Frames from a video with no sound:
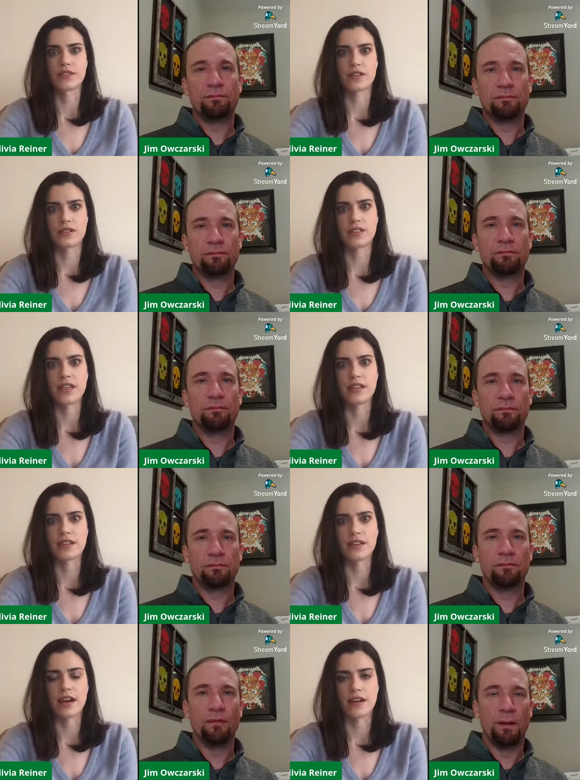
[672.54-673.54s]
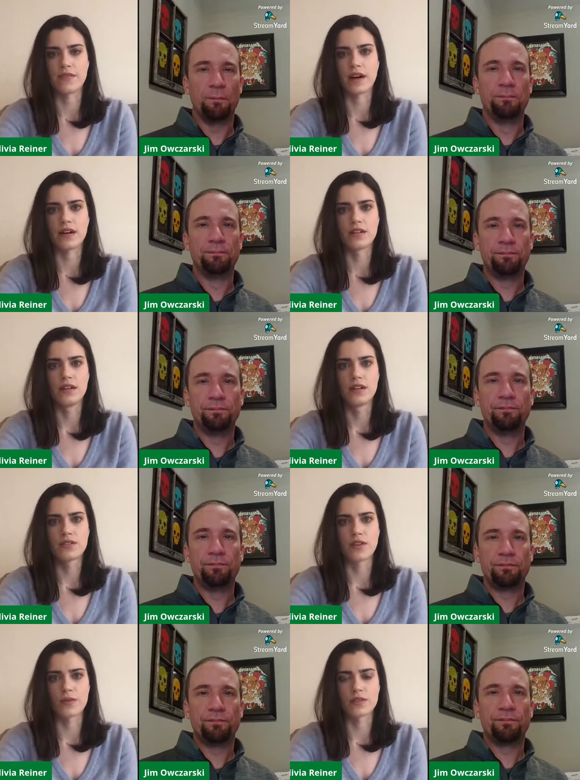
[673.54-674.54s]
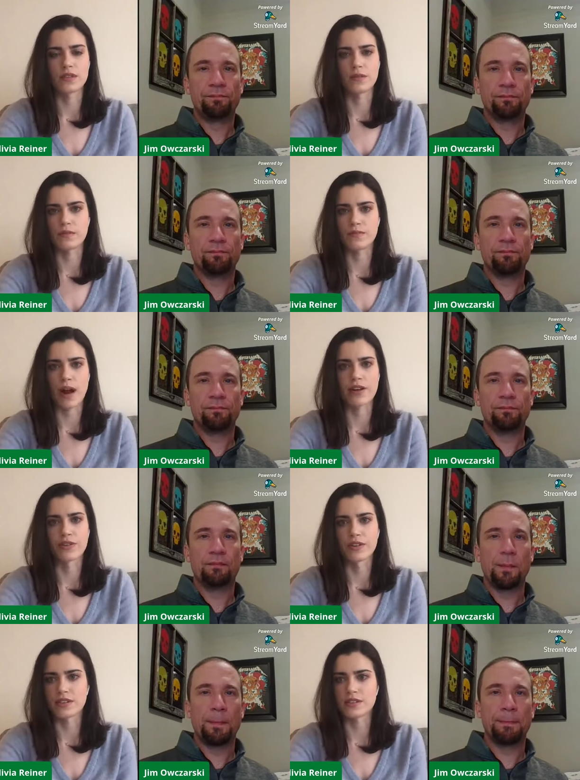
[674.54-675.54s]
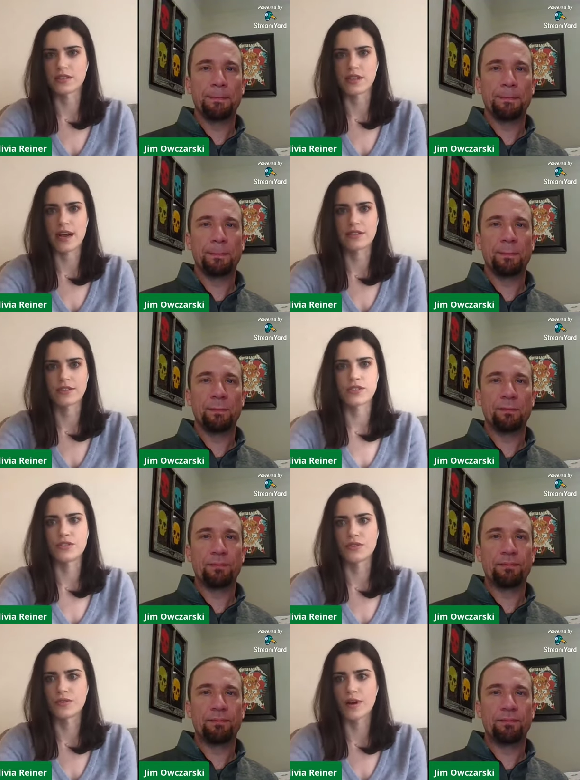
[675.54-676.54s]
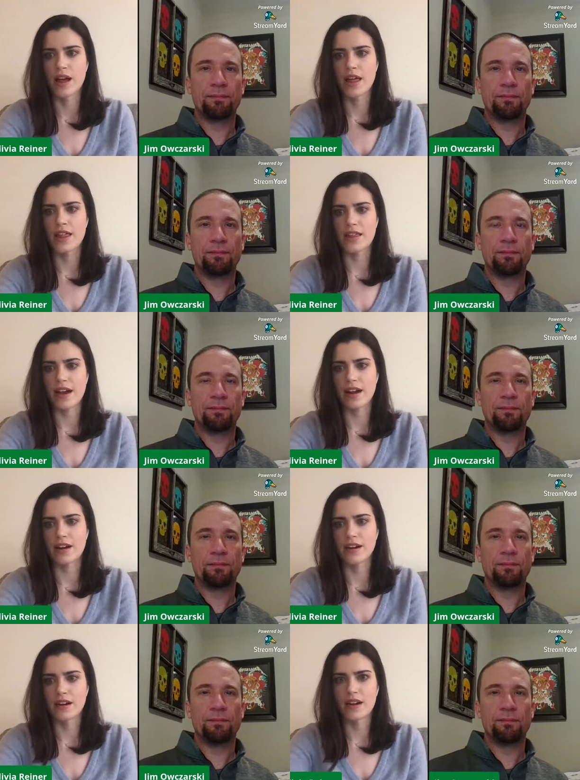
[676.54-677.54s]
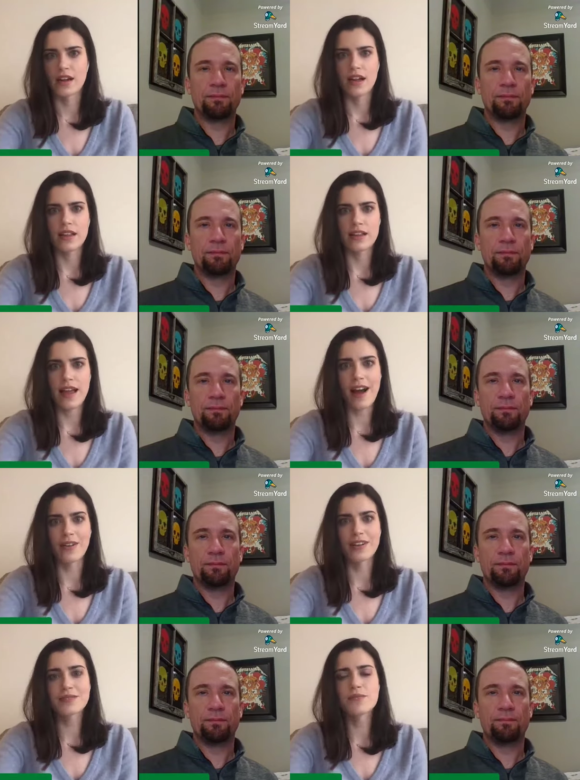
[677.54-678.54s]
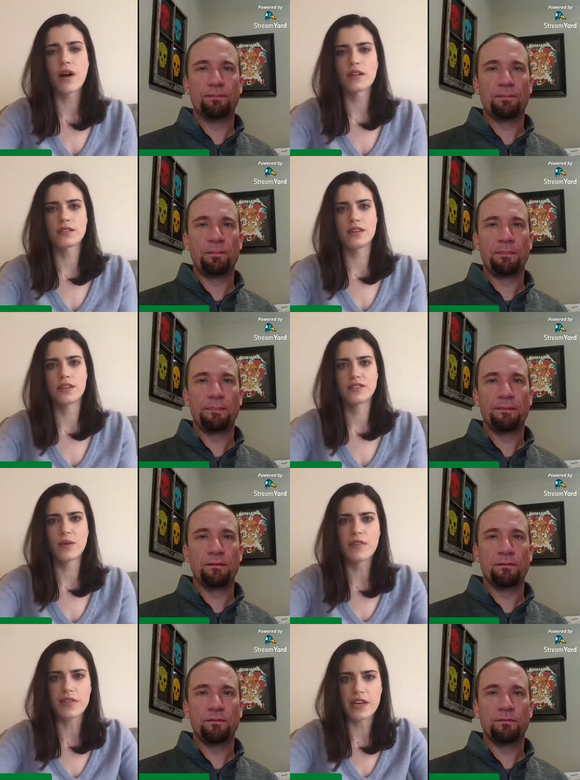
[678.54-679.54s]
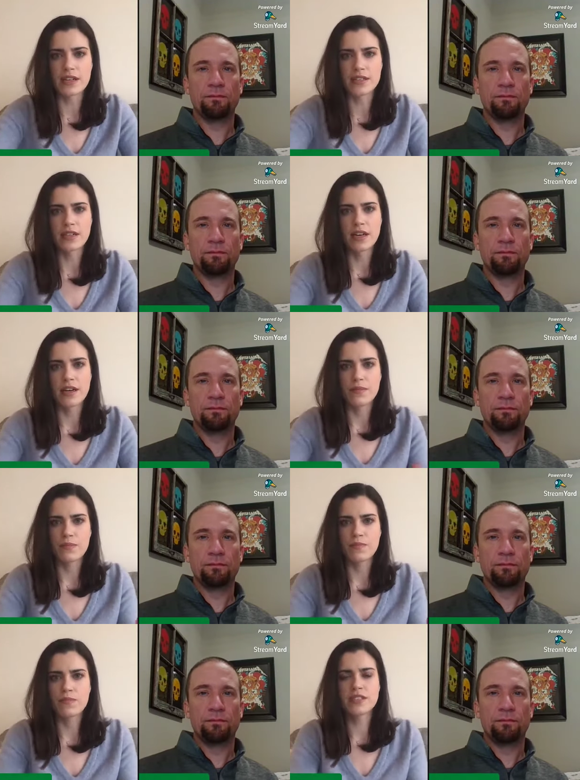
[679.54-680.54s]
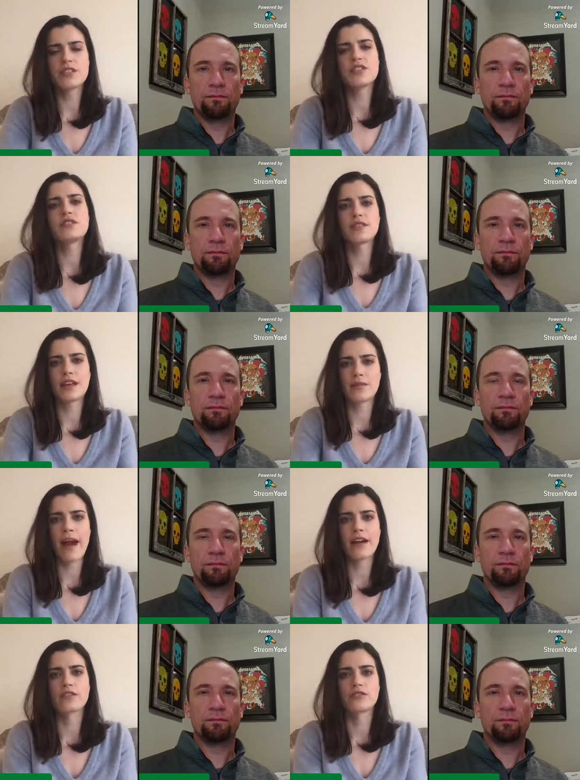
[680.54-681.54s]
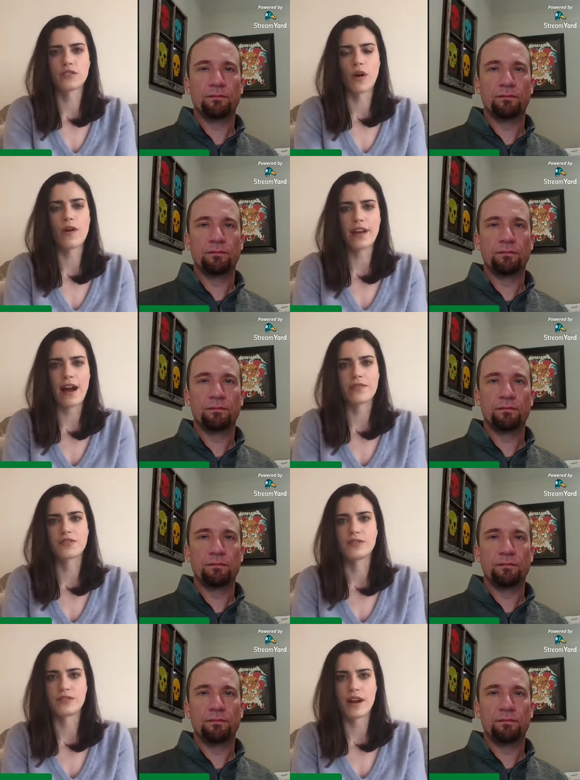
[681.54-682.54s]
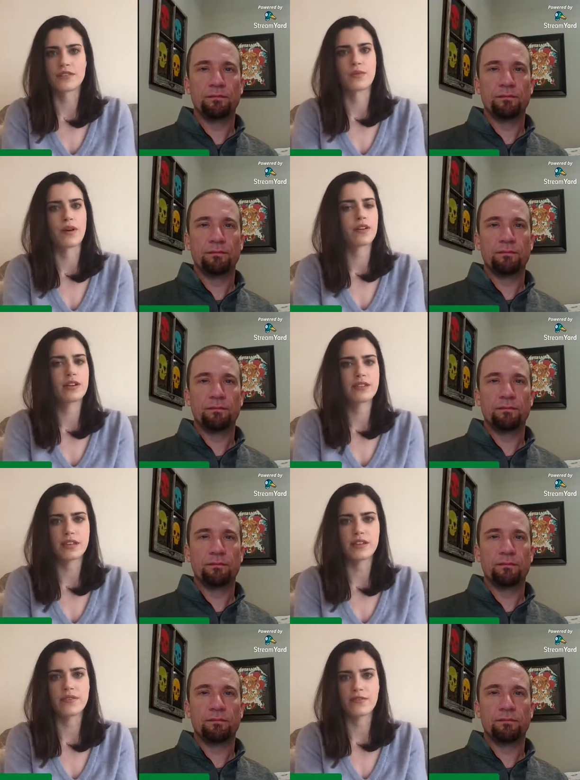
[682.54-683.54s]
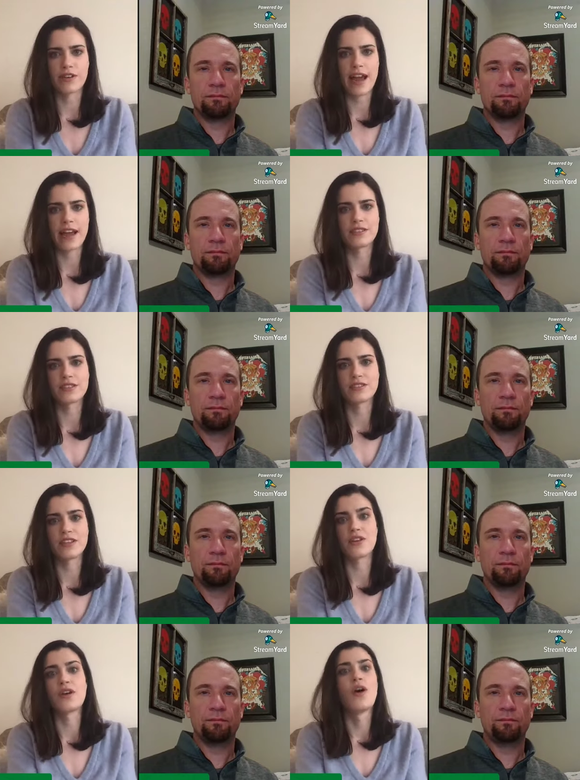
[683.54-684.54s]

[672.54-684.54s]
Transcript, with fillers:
Speaker 1: 13 in the NFL. So we'll see what Brian Gutekunst decides to do there. Now, let's move on to some of the positions that the Packers are going to have to address, whether it's in free agency